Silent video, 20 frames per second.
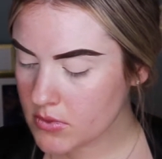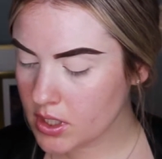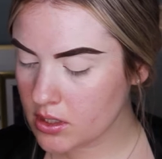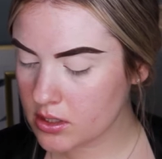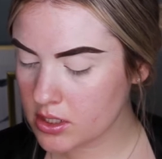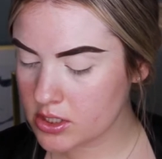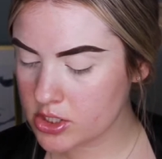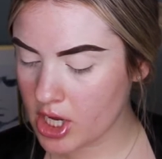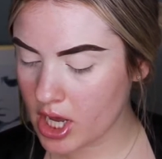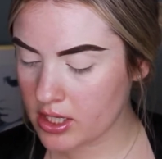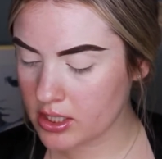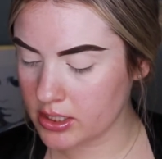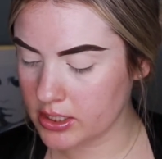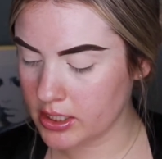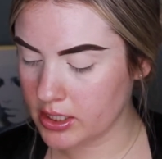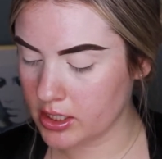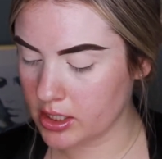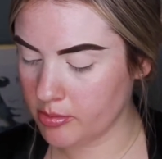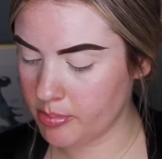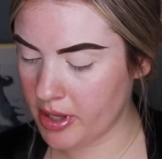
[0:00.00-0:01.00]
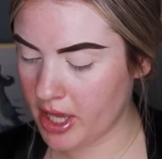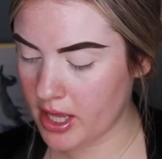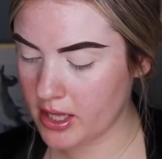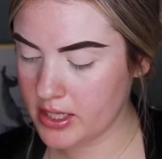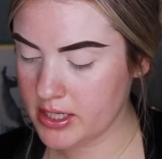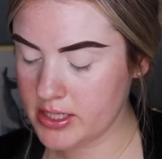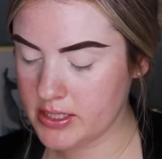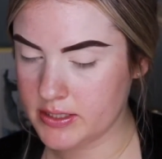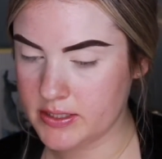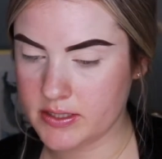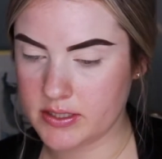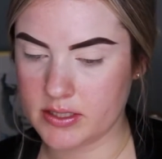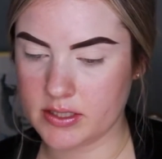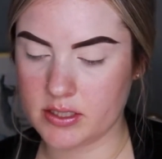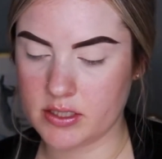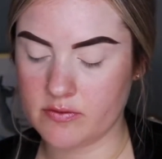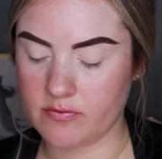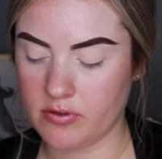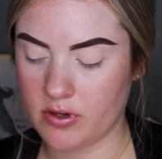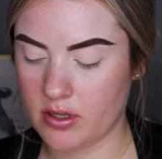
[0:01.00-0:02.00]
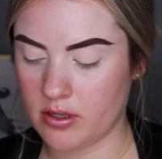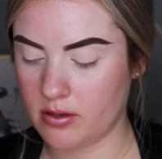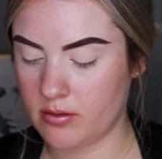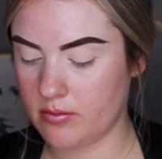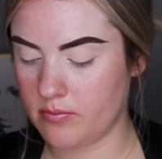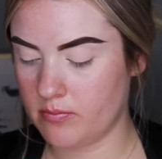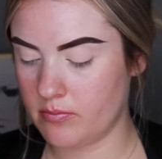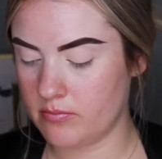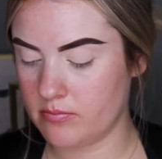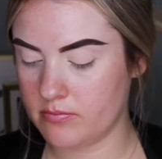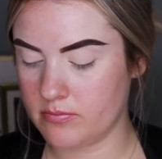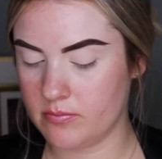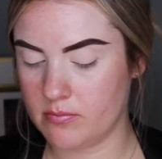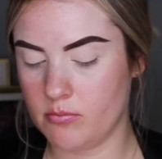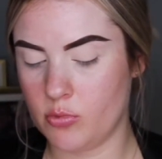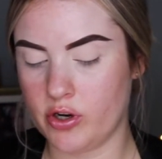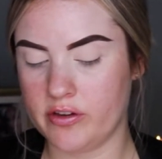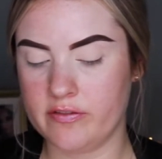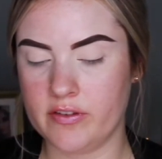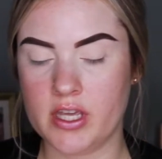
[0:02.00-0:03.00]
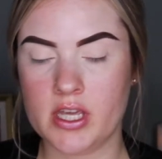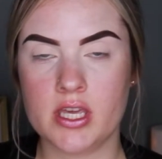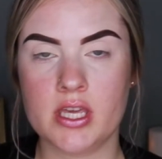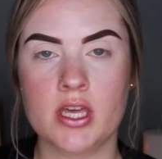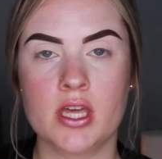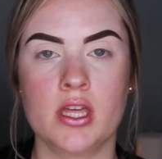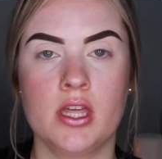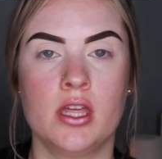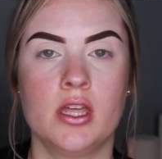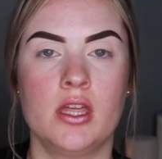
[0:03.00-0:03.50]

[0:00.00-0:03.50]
the Jaclyn Hill palette from Morphe.